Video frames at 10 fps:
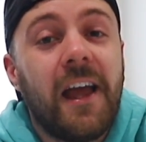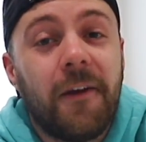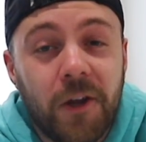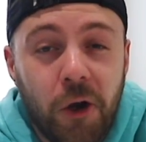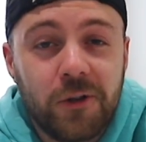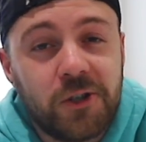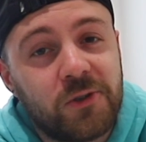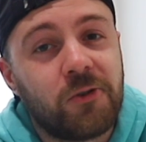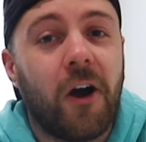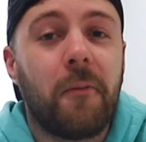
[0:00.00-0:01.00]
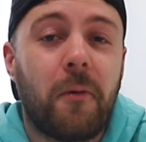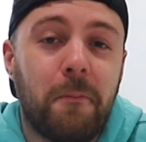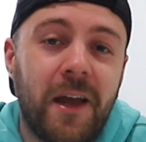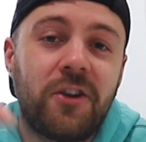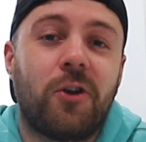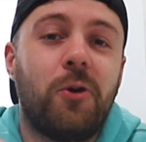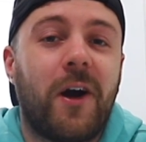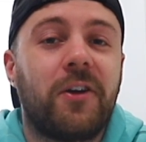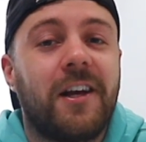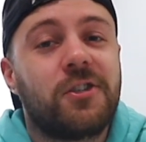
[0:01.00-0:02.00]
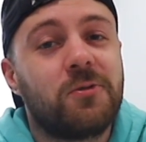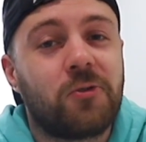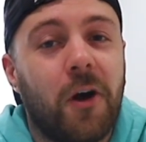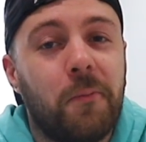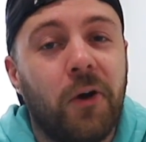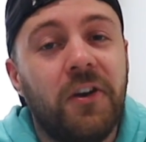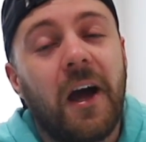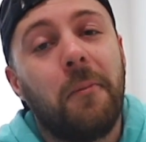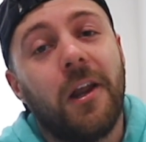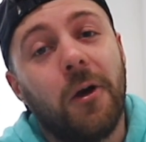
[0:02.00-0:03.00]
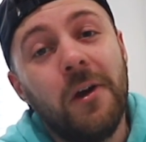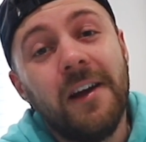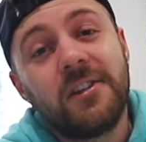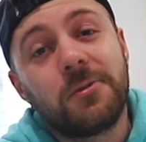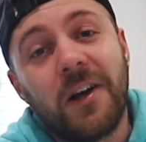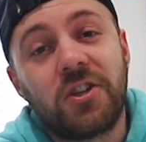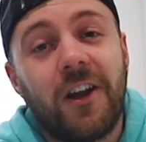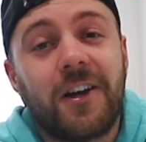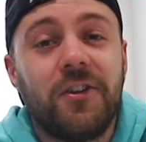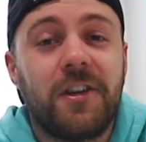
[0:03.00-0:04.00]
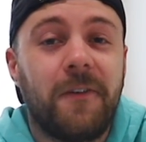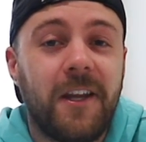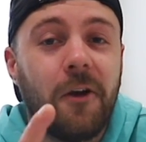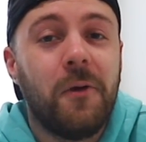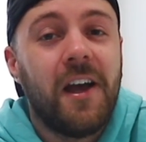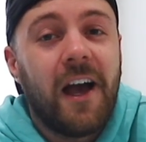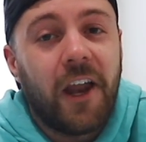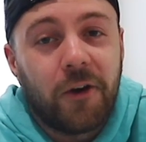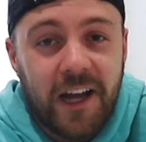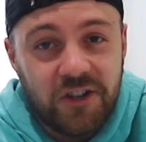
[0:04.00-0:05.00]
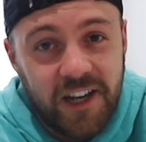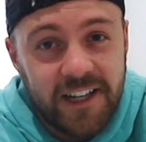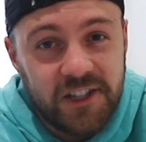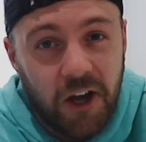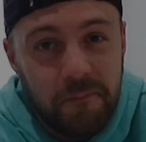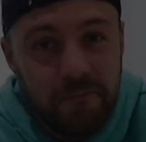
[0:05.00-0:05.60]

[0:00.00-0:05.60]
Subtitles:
if you're not subscribed, make sure you're whacking that subscribe button down below, smash a like on this video, and I'll catch you next time.